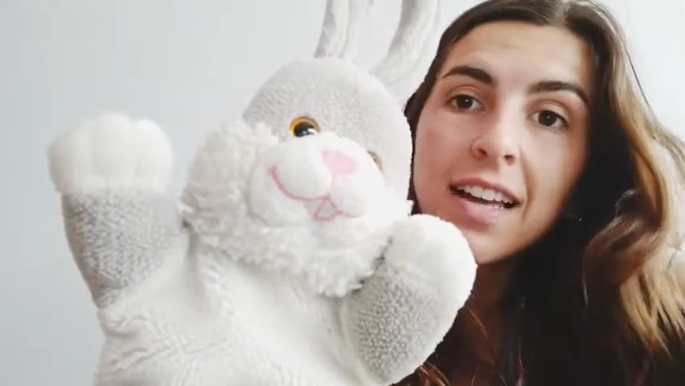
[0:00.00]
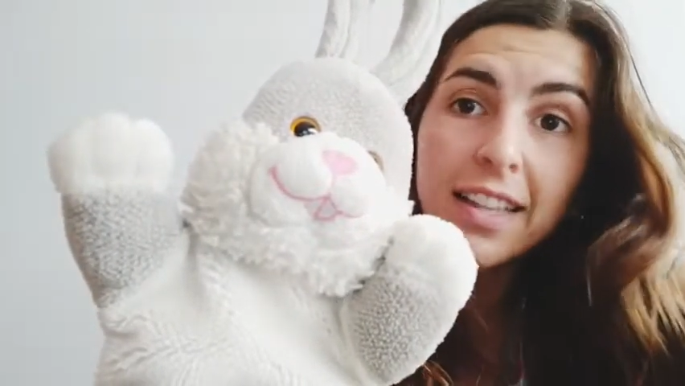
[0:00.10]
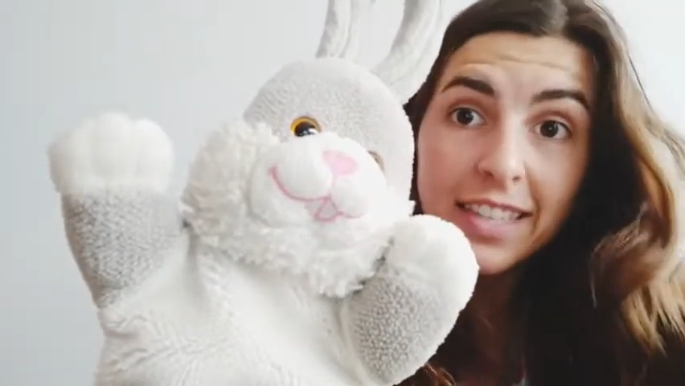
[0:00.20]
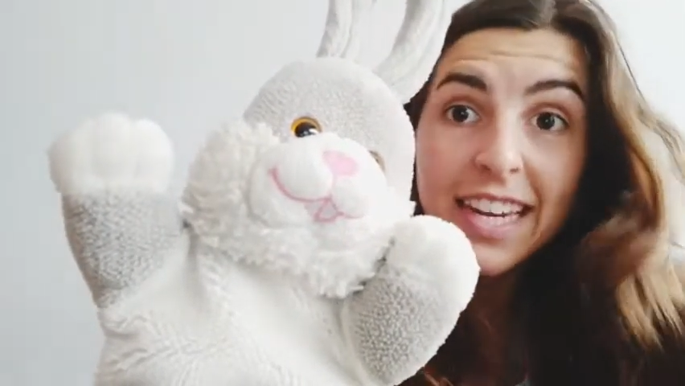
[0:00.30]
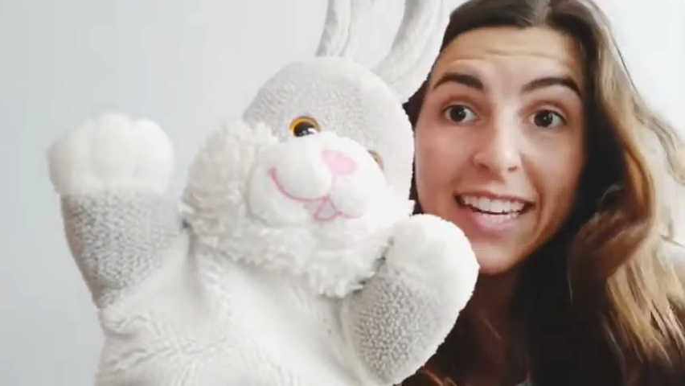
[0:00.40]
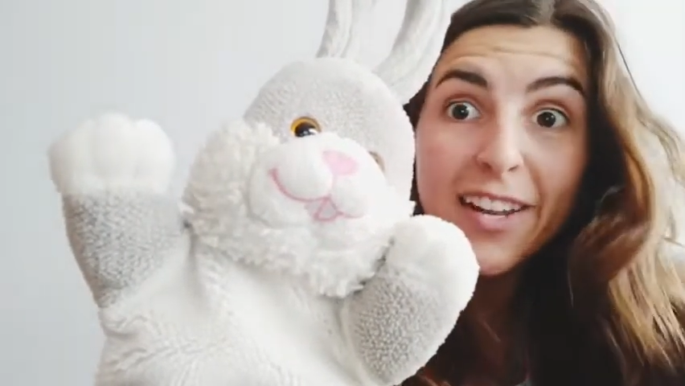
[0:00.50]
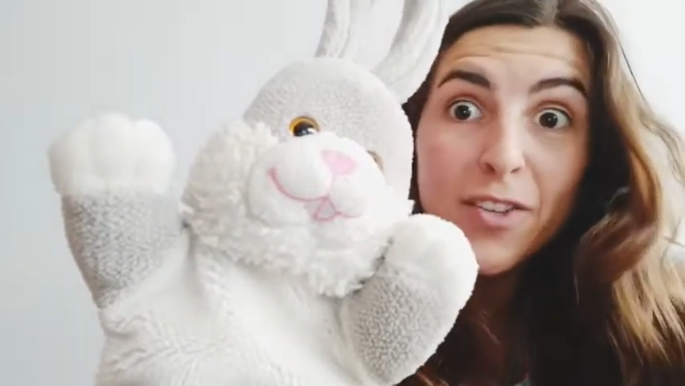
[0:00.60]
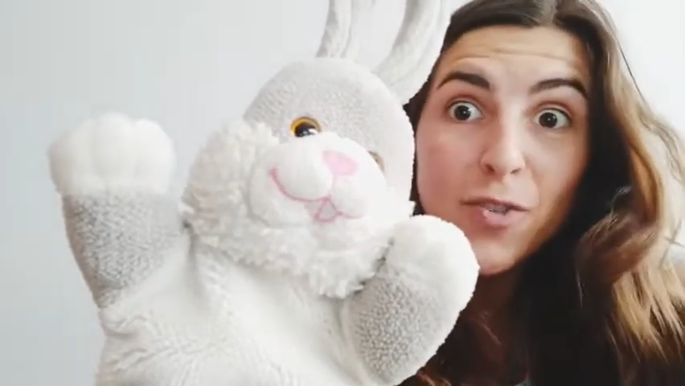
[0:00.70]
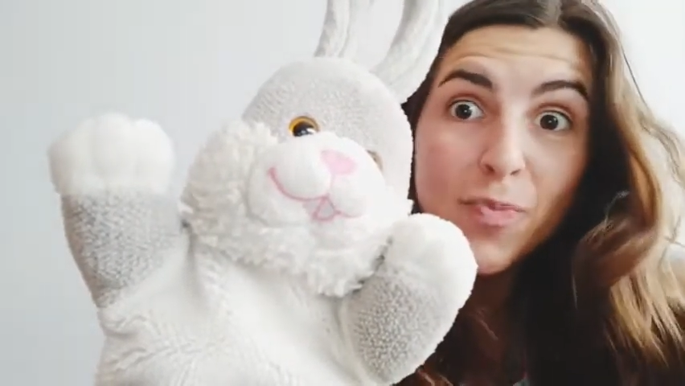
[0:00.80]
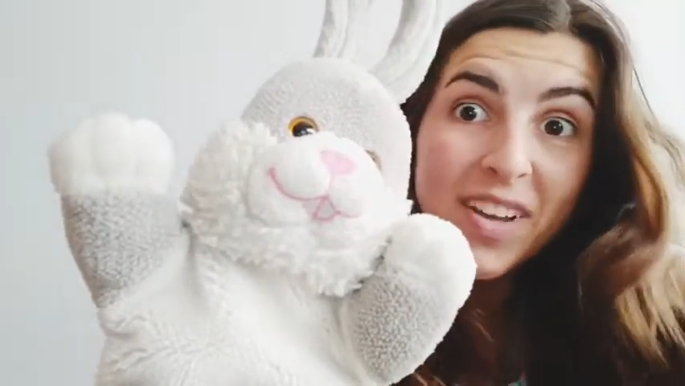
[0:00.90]
and then a little
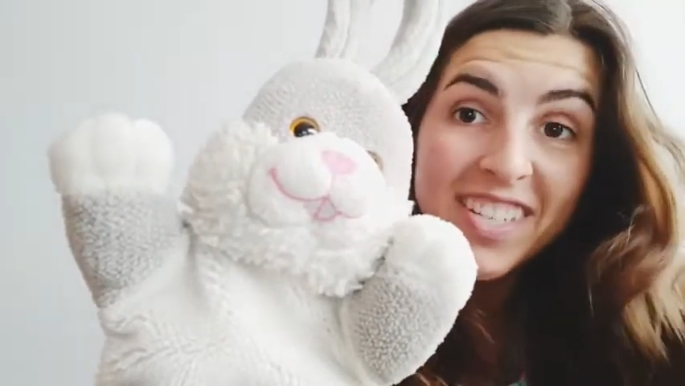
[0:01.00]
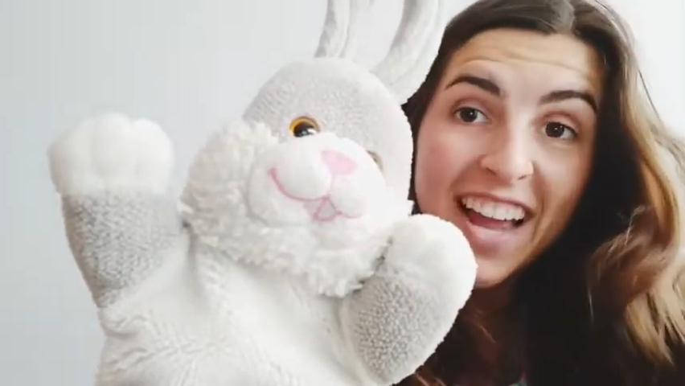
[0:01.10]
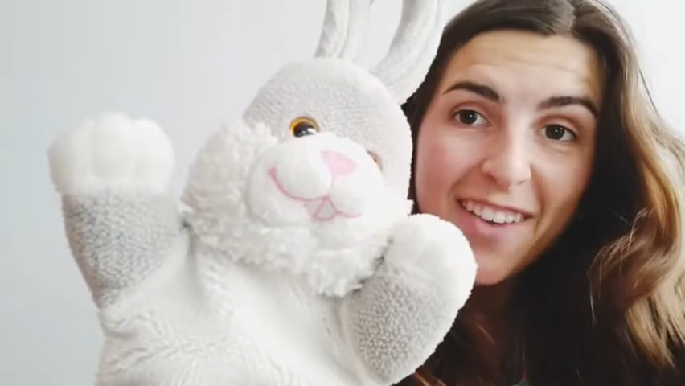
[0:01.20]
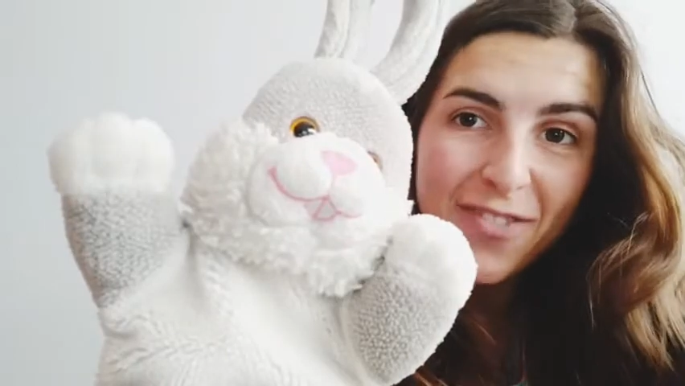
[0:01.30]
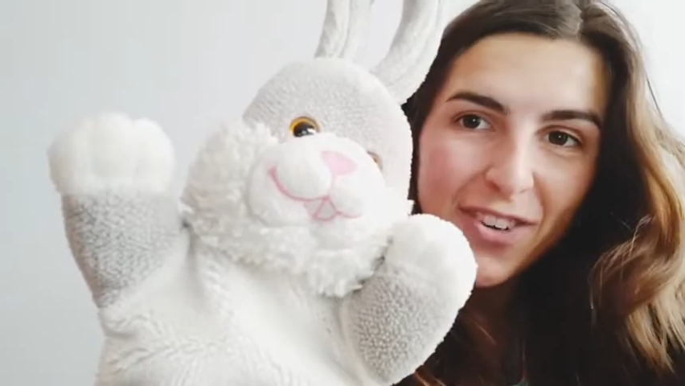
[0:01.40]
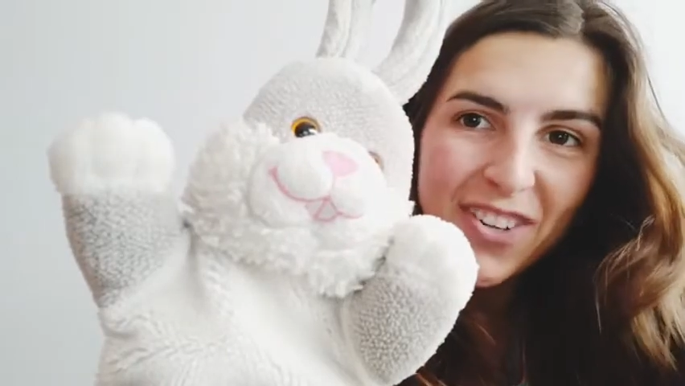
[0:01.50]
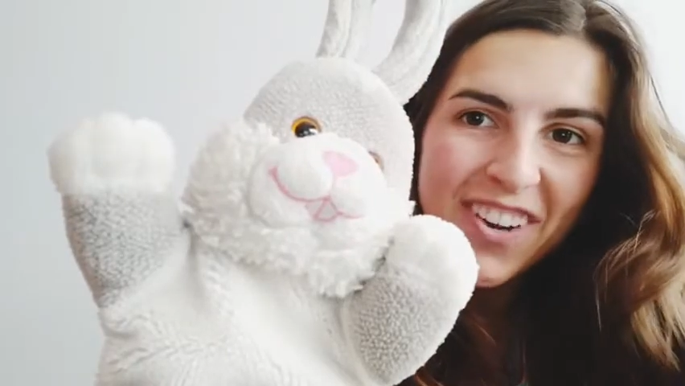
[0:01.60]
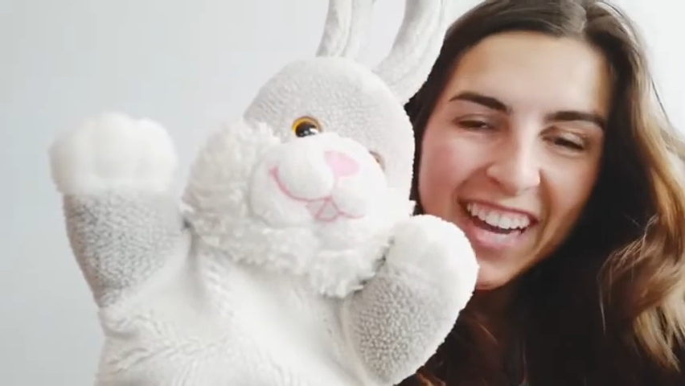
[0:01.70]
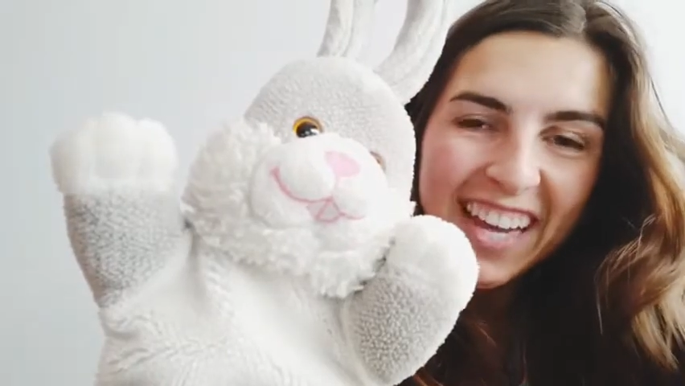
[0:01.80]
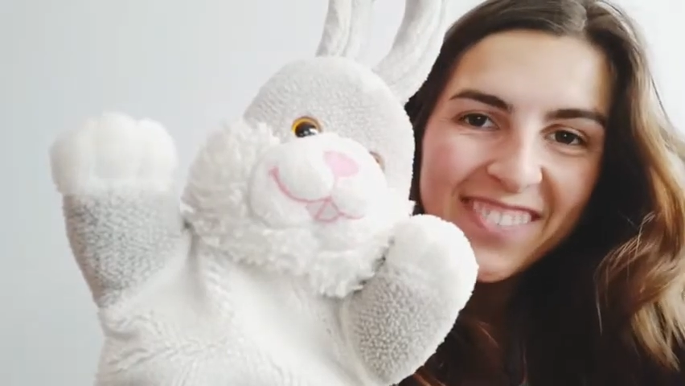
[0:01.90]
surprise that i have for
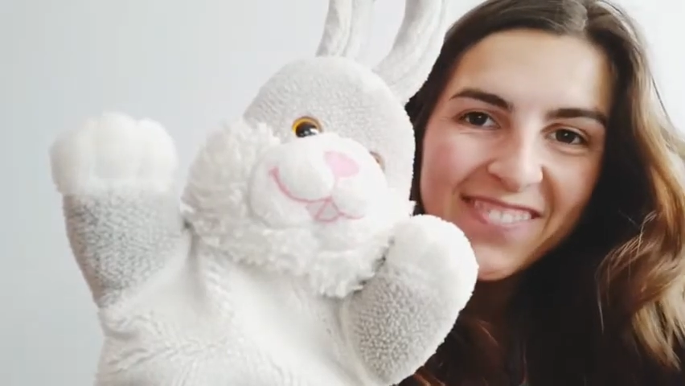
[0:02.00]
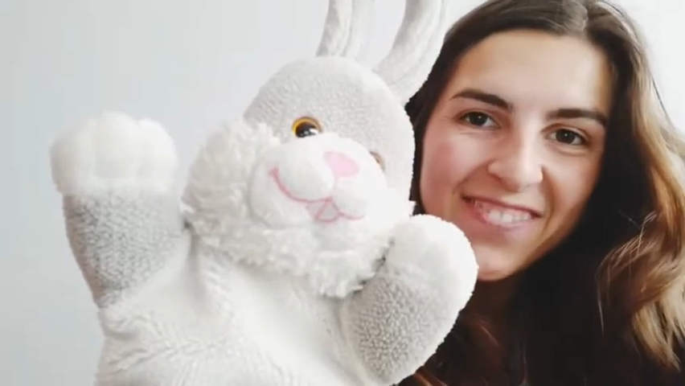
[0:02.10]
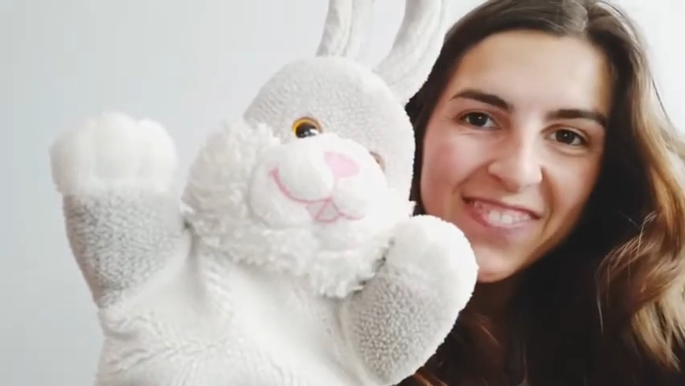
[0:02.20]
you okay